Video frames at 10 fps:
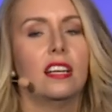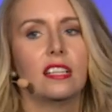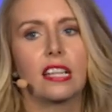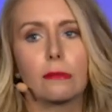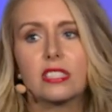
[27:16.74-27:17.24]

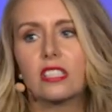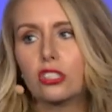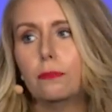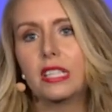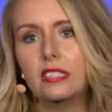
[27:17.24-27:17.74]
that was such
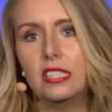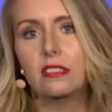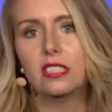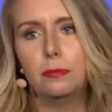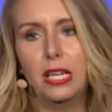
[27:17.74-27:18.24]
a big
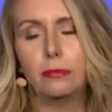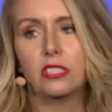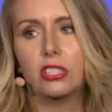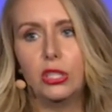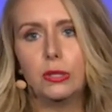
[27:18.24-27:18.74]
deal to be able
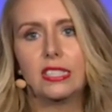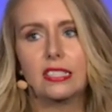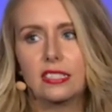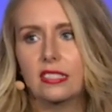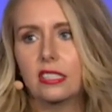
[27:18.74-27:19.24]
to use the
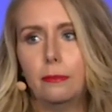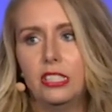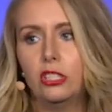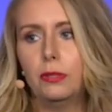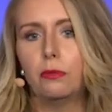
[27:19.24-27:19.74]
system
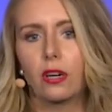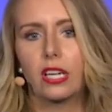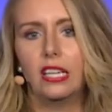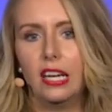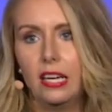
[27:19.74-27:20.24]
and to be
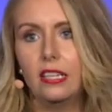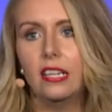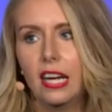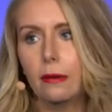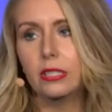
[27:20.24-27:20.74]
working
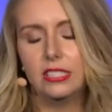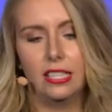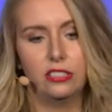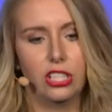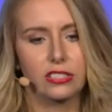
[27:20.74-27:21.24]
hand-in-hand with
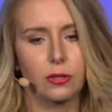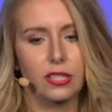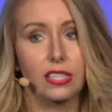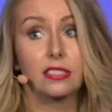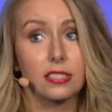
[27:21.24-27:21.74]
DHS
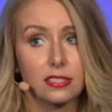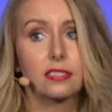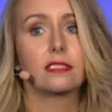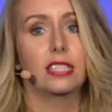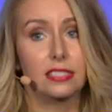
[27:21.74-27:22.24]
on this.
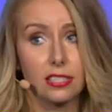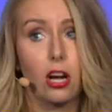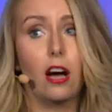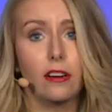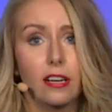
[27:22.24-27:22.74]
It's an
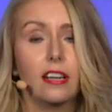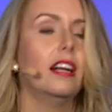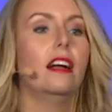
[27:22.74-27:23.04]
honor.